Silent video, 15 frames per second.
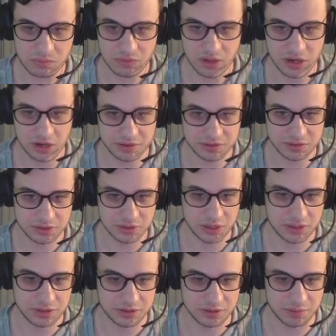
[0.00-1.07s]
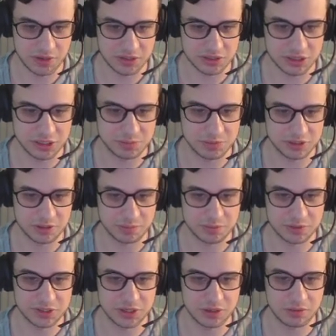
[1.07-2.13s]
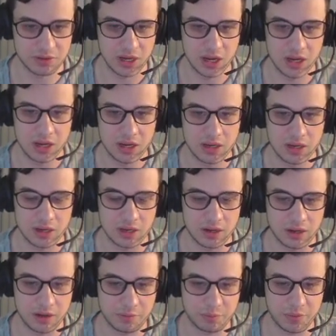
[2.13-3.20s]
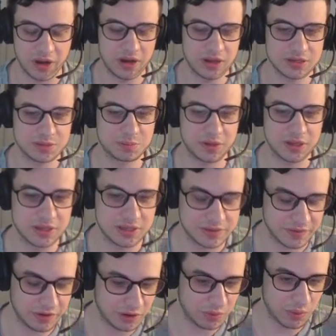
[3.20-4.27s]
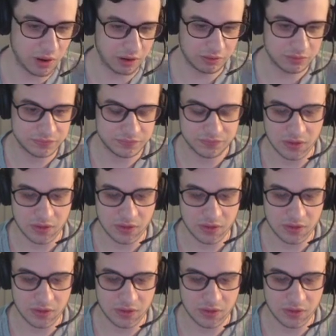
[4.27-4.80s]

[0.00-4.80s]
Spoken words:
Not to mention this bishop. So Red has played this very well,